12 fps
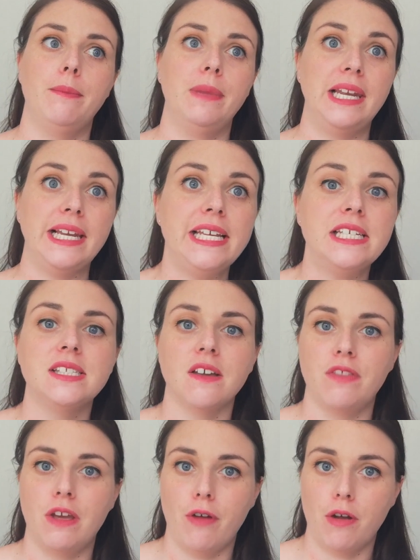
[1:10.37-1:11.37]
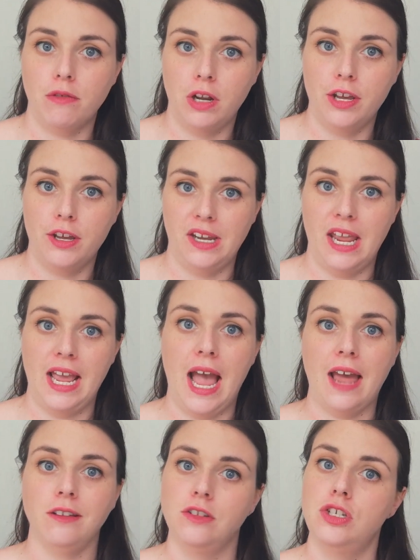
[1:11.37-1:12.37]
leaders of their own learning
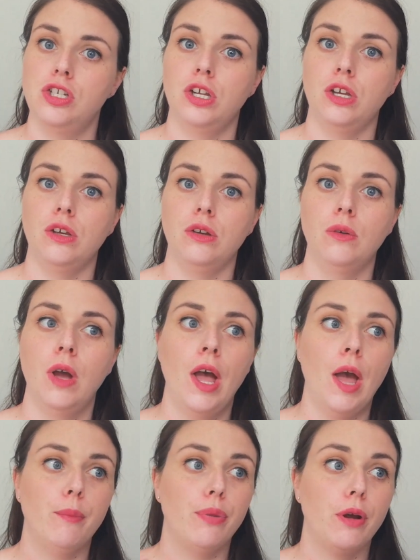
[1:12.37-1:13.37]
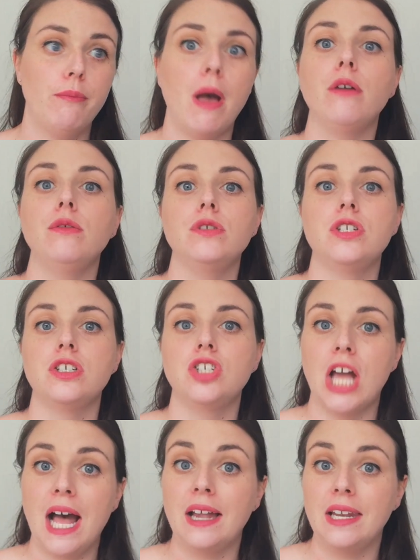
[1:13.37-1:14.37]
and to promote
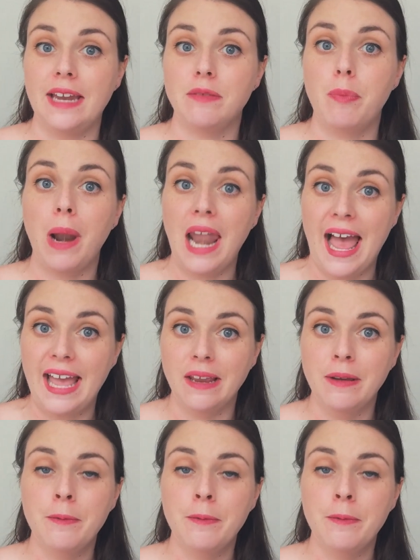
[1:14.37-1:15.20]
child-led play.